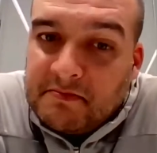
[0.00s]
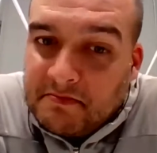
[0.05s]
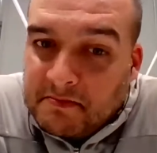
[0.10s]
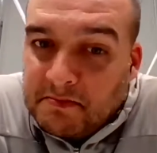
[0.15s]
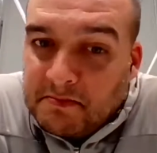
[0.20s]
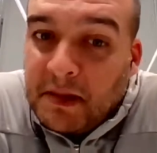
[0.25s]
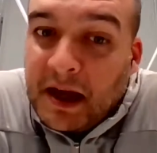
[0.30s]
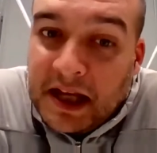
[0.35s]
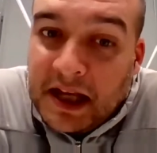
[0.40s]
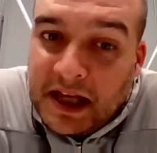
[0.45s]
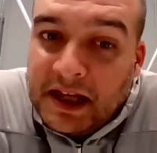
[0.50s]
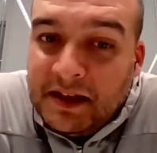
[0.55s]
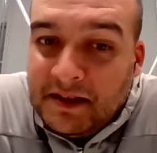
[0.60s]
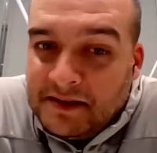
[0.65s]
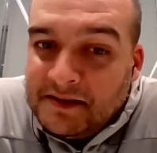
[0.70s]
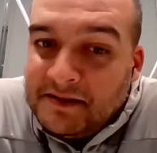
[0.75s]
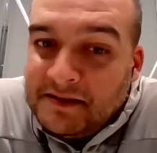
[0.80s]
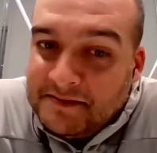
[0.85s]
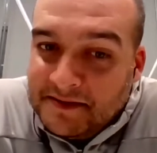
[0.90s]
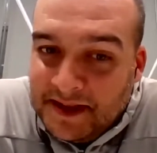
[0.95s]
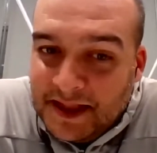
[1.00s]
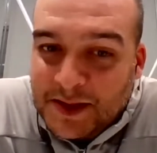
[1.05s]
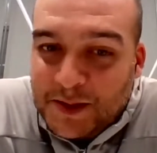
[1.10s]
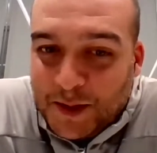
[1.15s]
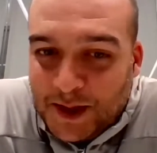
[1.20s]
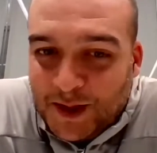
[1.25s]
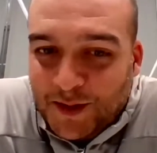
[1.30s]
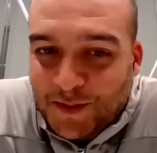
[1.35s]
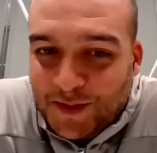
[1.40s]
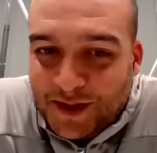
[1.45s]
money is
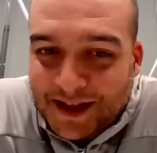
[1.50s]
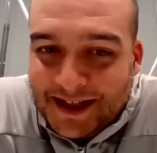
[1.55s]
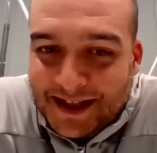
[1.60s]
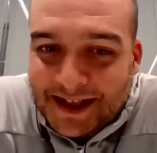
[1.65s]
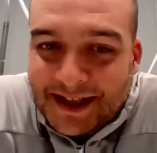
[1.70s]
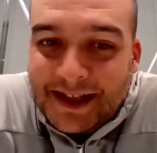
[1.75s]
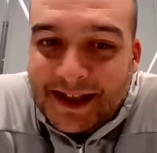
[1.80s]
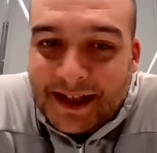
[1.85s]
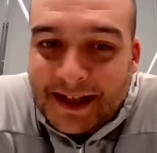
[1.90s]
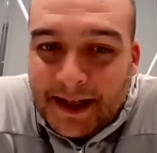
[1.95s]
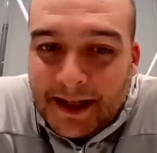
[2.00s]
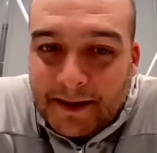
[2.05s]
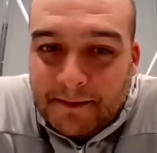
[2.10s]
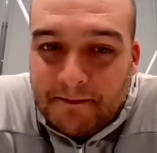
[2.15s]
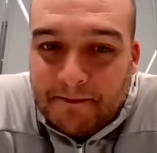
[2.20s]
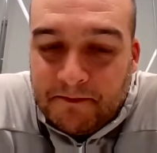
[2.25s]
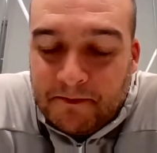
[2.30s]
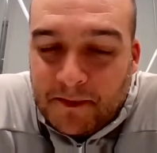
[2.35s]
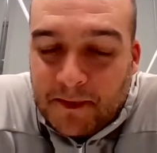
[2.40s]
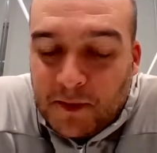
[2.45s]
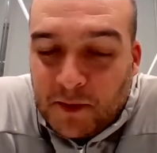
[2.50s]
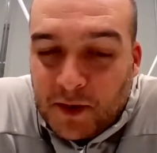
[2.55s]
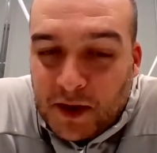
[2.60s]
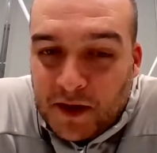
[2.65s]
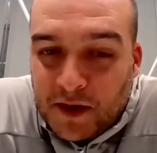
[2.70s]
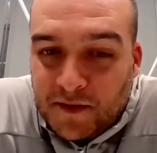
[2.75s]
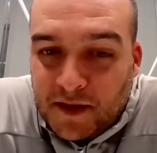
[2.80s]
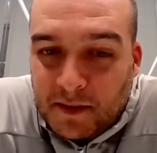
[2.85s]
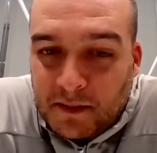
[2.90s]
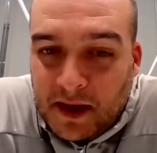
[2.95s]
one of the
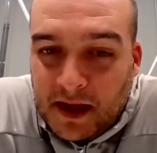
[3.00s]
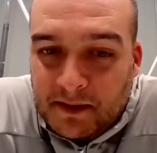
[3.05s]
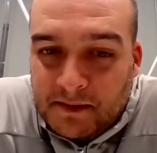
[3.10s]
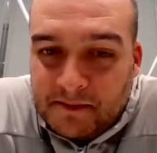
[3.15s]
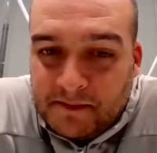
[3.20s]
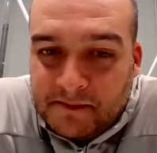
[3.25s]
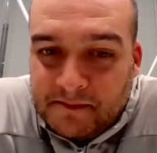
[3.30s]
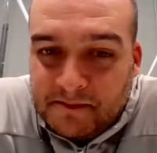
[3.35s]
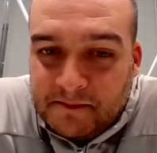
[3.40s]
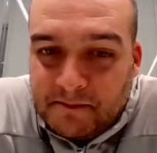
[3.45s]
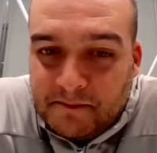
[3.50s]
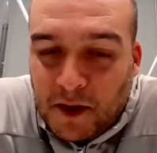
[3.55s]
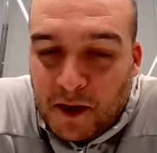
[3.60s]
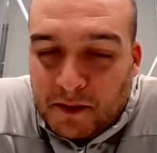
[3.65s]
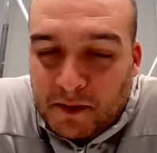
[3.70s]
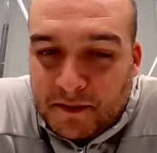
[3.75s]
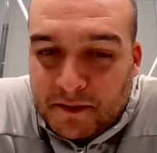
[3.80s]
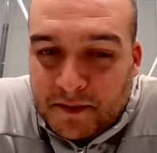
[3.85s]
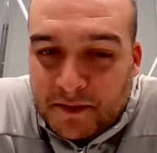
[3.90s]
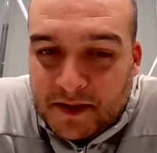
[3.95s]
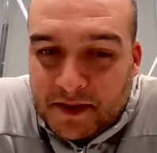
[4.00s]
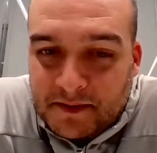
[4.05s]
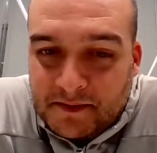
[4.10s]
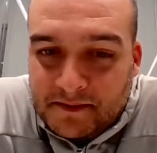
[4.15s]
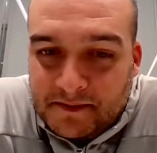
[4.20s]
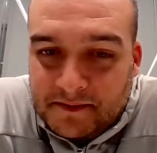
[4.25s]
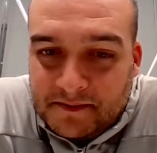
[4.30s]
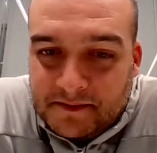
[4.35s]
main problems.